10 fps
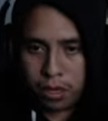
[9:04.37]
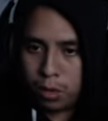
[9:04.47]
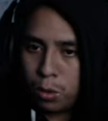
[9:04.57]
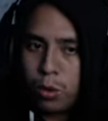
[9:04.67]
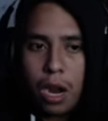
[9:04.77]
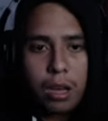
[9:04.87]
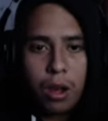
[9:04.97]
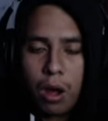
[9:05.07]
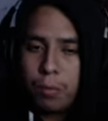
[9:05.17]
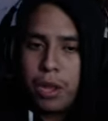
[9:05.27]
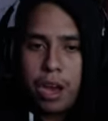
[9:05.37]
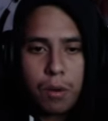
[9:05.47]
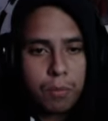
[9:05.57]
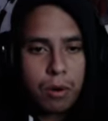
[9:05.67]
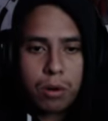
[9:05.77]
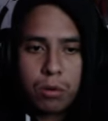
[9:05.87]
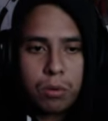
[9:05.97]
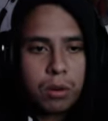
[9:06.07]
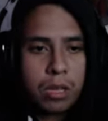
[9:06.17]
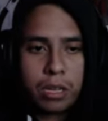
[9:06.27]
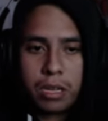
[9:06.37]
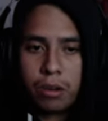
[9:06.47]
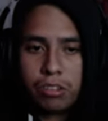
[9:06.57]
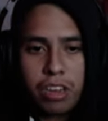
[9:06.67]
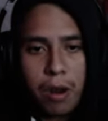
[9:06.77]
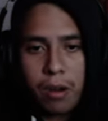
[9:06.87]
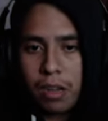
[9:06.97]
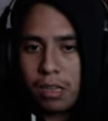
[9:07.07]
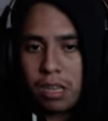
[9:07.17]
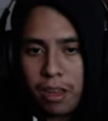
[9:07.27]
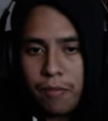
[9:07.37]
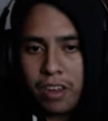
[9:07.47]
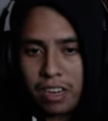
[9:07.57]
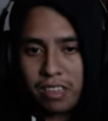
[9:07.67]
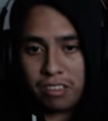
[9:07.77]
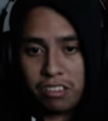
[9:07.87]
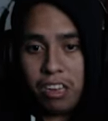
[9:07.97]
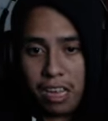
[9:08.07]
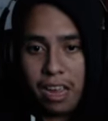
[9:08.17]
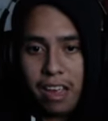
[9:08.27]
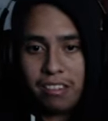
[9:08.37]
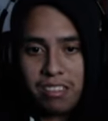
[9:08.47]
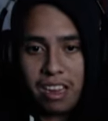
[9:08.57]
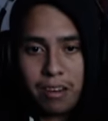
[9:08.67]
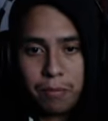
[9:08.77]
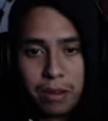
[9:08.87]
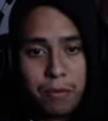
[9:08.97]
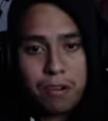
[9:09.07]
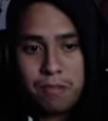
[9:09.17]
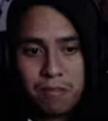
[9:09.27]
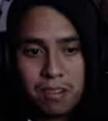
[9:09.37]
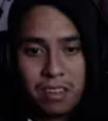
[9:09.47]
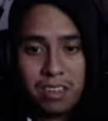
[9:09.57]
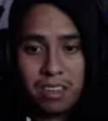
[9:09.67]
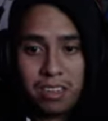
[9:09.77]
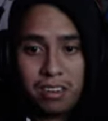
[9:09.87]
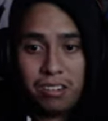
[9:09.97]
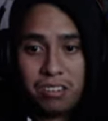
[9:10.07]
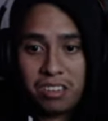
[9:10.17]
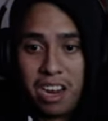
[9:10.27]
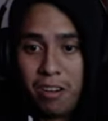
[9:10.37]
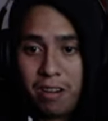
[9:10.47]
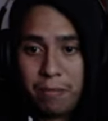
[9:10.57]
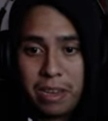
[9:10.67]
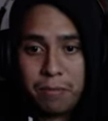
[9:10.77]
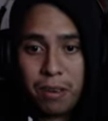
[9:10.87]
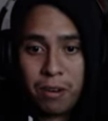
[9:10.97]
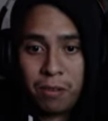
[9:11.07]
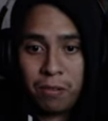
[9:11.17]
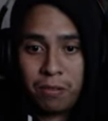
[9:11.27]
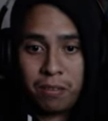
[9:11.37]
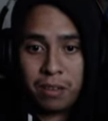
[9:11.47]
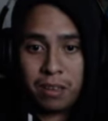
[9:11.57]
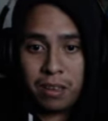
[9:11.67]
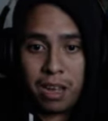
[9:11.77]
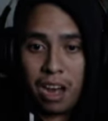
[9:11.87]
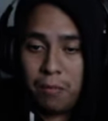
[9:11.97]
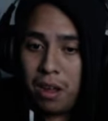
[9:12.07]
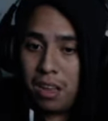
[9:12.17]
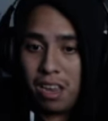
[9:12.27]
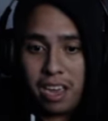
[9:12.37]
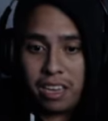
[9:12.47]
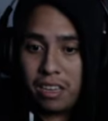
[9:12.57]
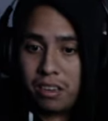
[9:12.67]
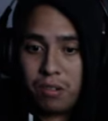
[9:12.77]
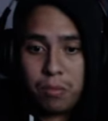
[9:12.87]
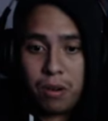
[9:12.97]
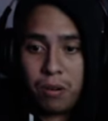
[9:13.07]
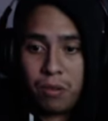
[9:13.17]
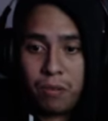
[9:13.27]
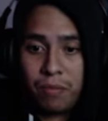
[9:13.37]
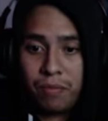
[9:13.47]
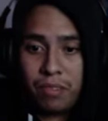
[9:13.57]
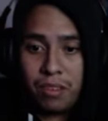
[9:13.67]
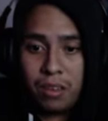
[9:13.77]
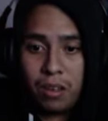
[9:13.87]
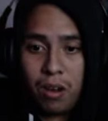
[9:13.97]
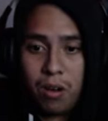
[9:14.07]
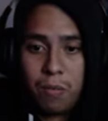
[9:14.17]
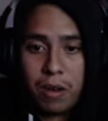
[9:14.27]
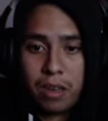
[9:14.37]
You gotta calm down, bro. You're scaring the living S out of me, bro. You're scaring me, bro. I'm not liking you, bro. Oh my